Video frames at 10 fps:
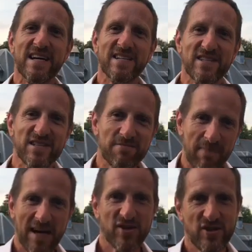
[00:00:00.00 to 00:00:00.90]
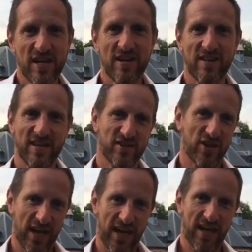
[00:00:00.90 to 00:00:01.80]
smashed it
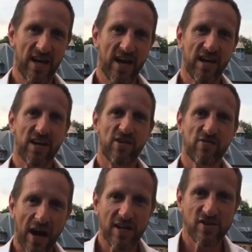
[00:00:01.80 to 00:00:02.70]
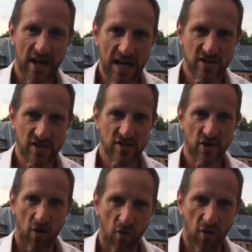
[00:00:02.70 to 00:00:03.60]
this year. Congratulations
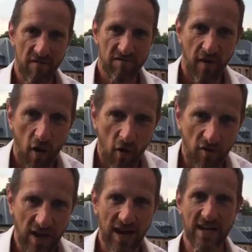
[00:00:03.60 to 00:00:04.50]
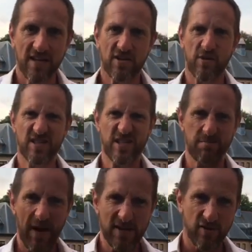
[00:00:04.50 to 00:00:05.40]
to all involved. I'd like to do a
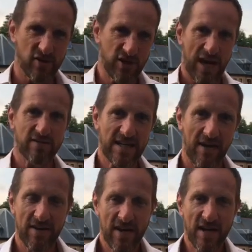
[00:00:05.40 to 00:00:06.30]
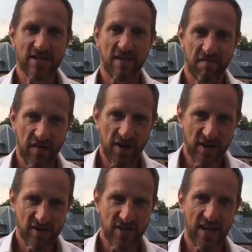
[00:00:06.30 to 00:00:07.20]
special shout out to the
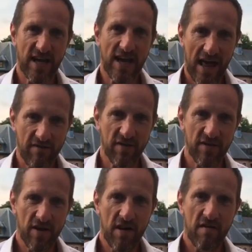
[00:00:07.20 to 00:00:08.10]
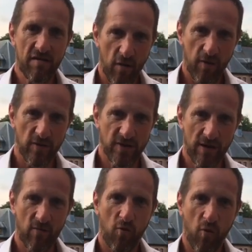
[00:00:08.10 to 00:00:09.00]
first 11 football
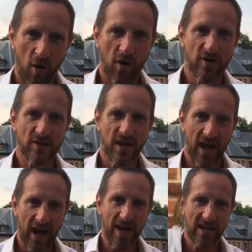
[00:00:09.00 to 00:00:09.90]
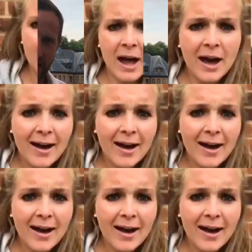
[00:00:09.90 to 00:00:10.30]
team. What a year.